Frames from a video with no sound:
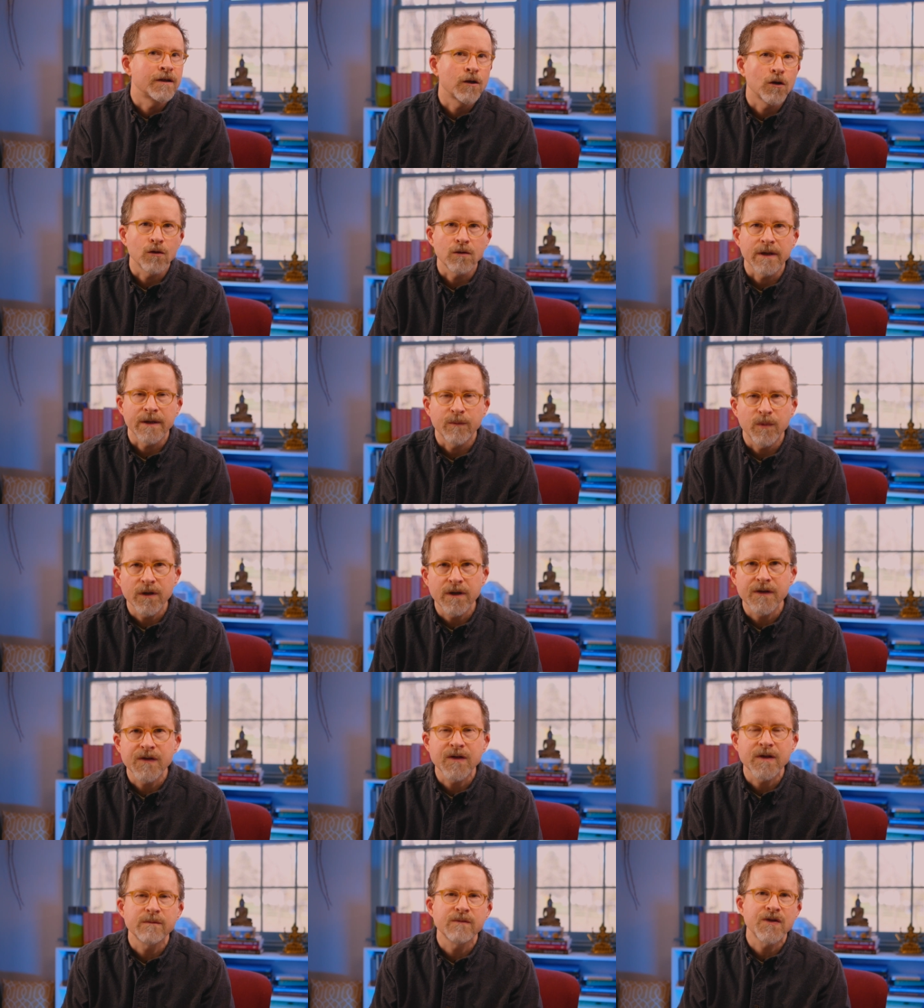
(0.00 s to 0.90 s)
in early
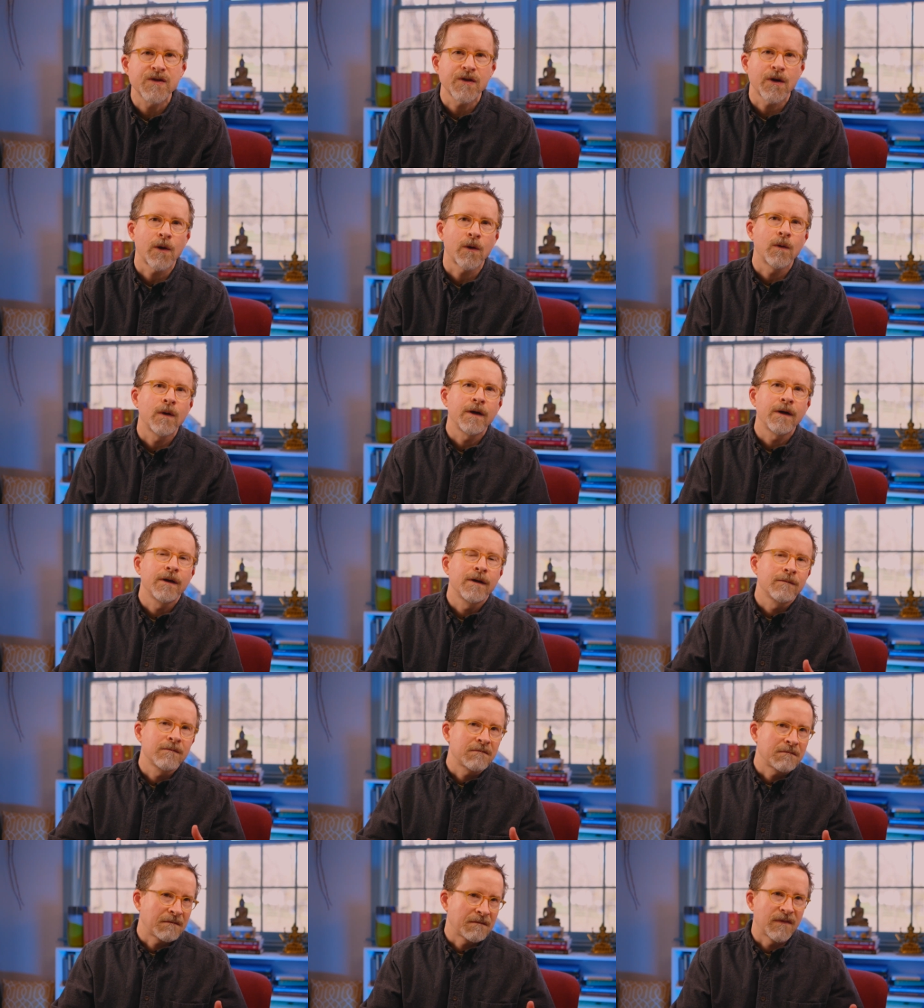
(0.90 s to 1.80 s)
Buddhism, so
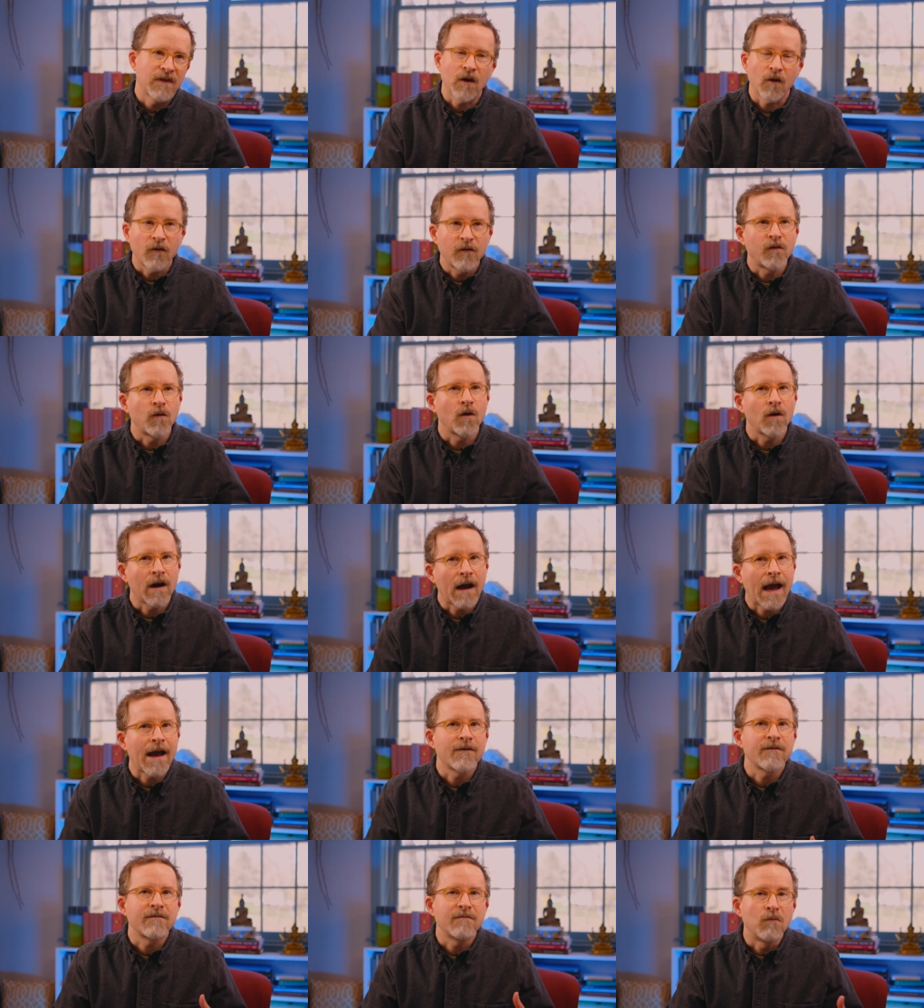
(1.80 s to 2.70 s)
therefore I
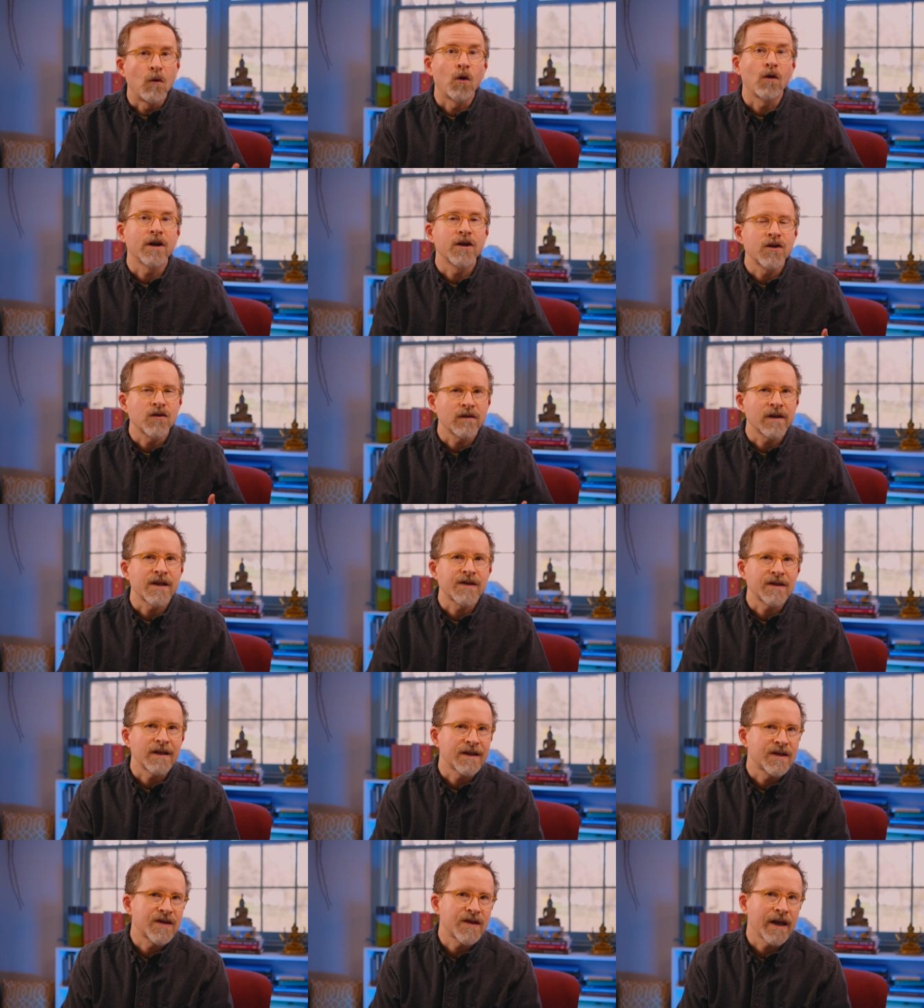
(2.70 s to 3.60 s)
have more
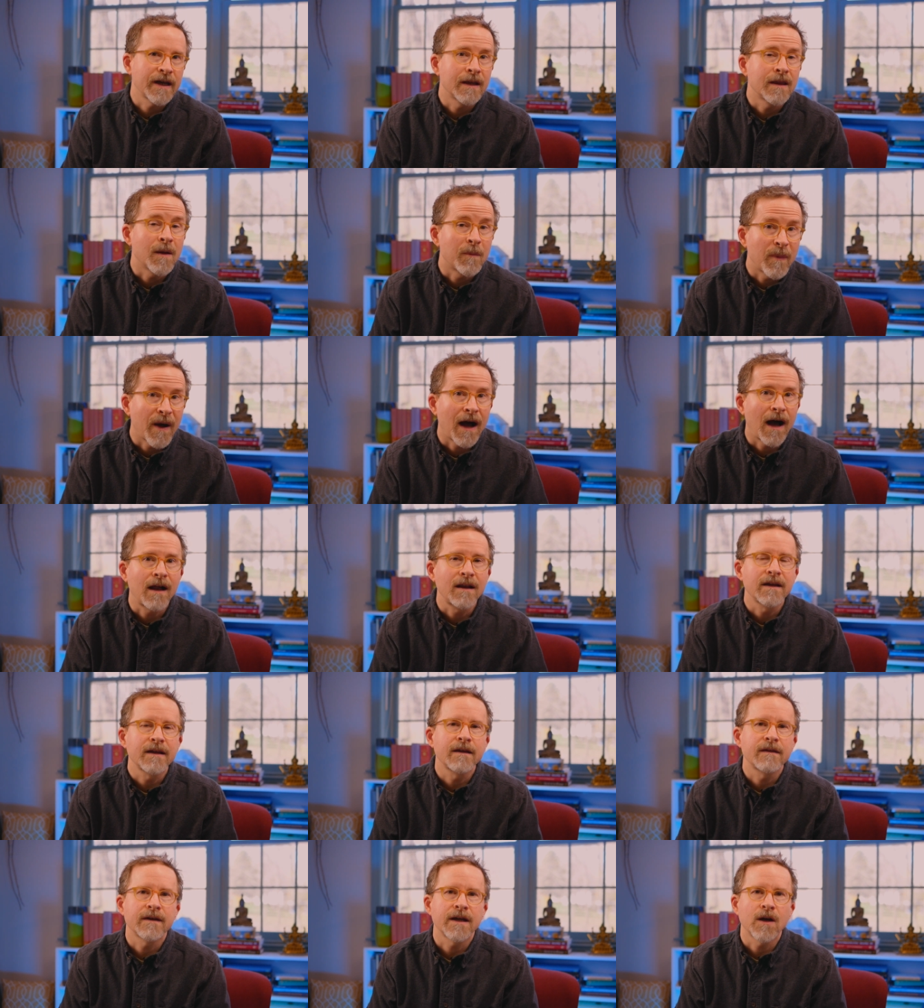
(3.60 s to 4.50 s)
interest, let's say, in the
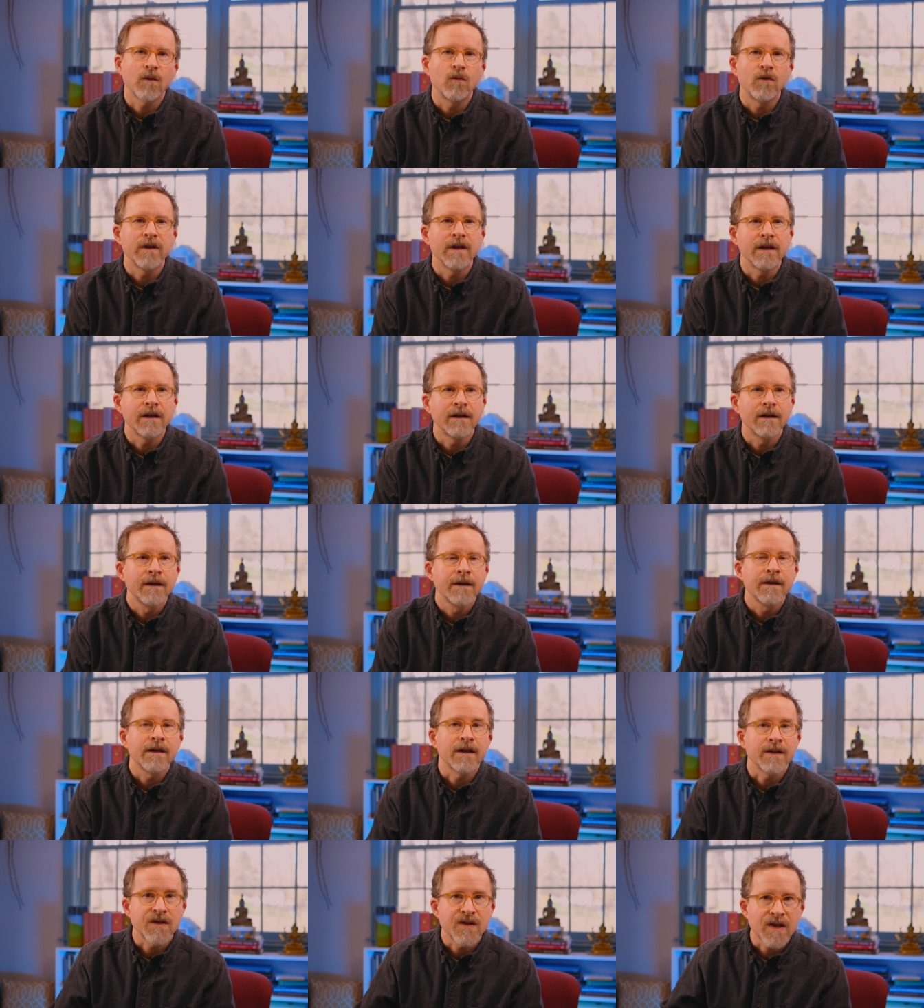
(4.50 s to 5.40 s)
Pali than I would in,
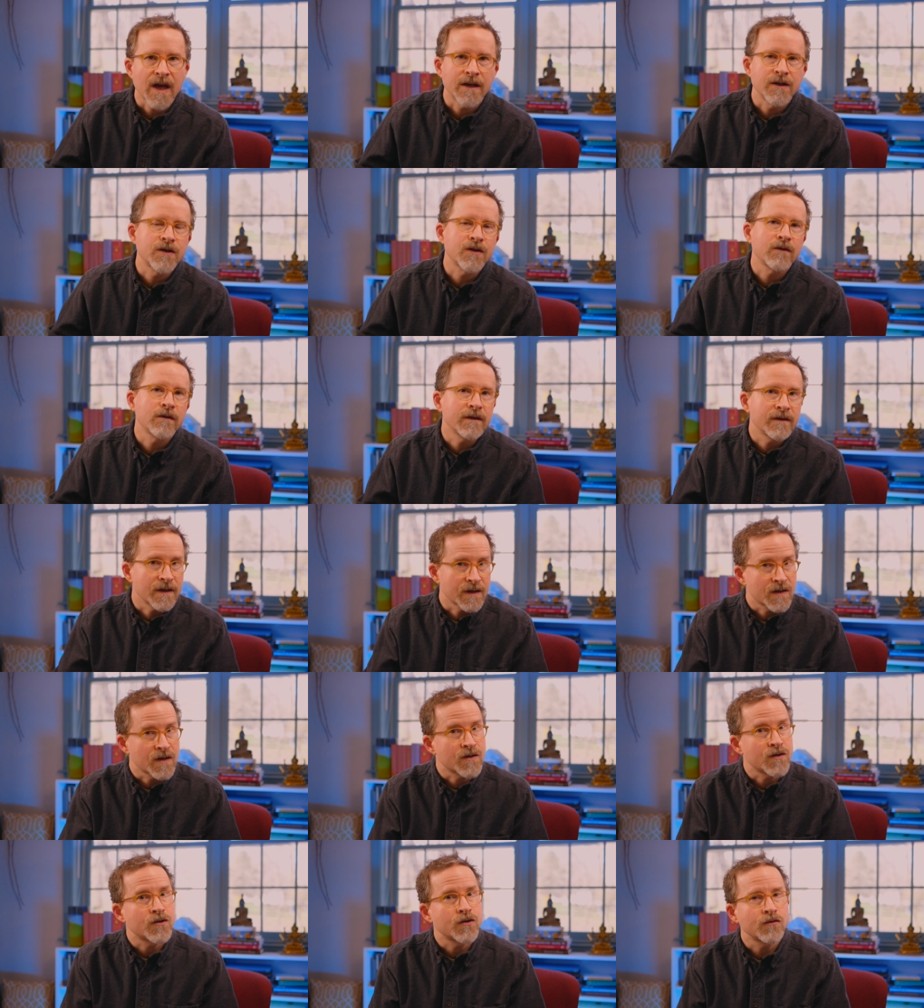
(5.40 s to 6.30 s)
in Sanskrit.
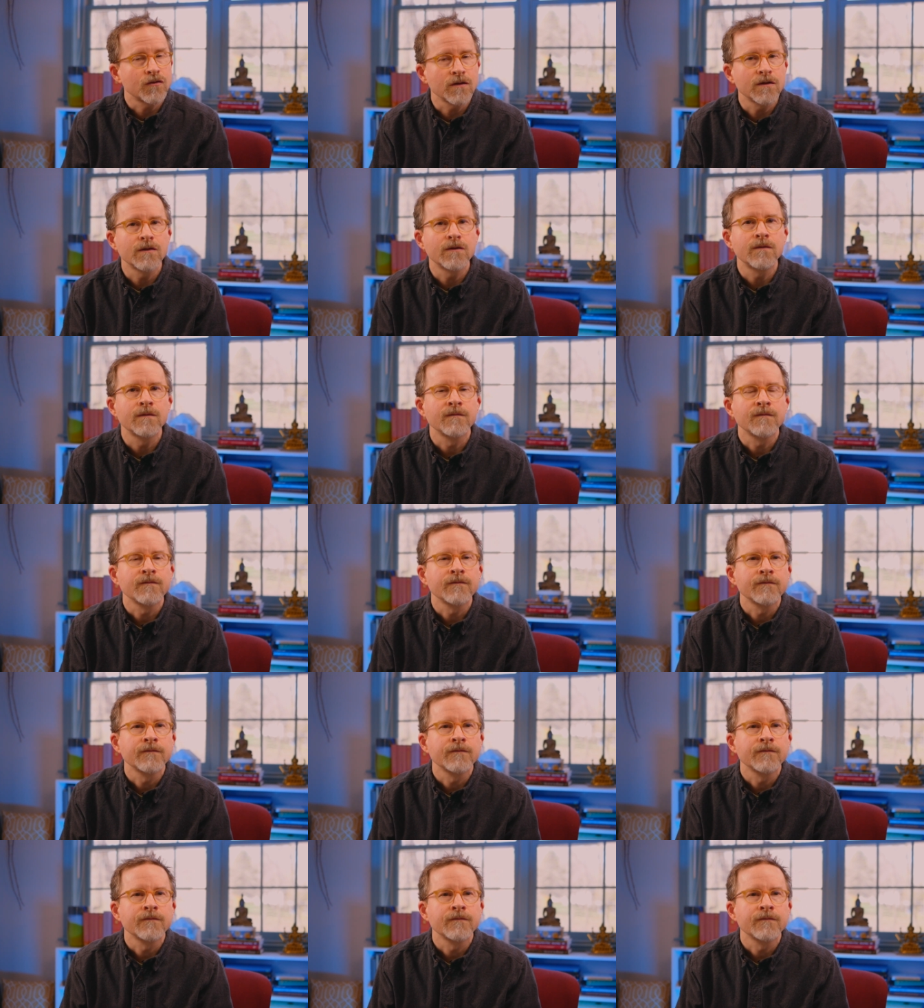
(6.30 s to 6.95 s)
This is true.